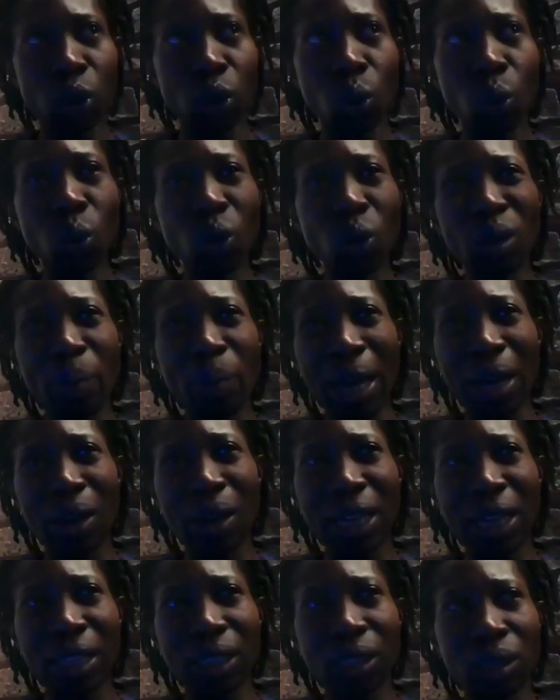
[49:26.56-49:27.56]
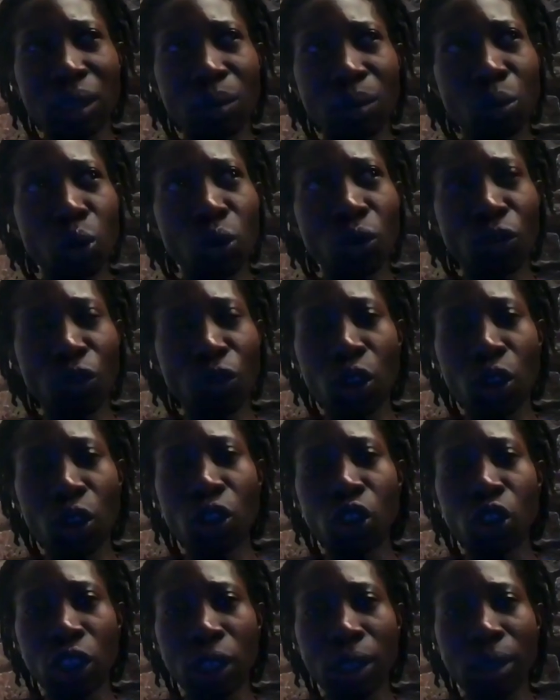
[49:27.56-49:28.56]
all about its
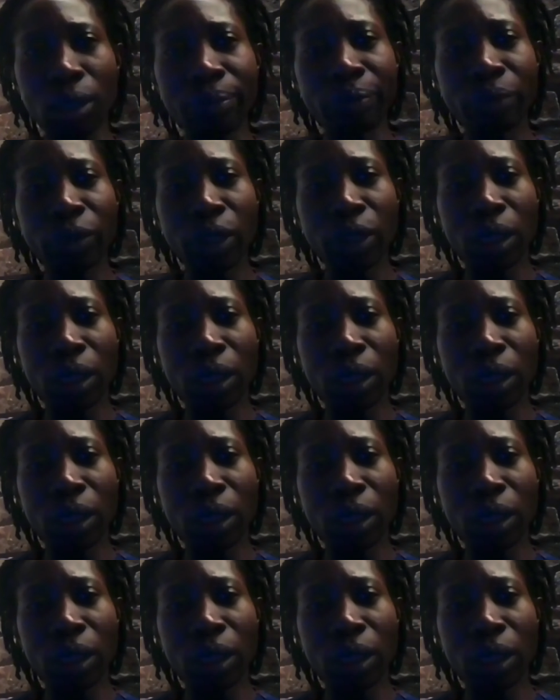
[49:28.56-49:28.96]
morphology.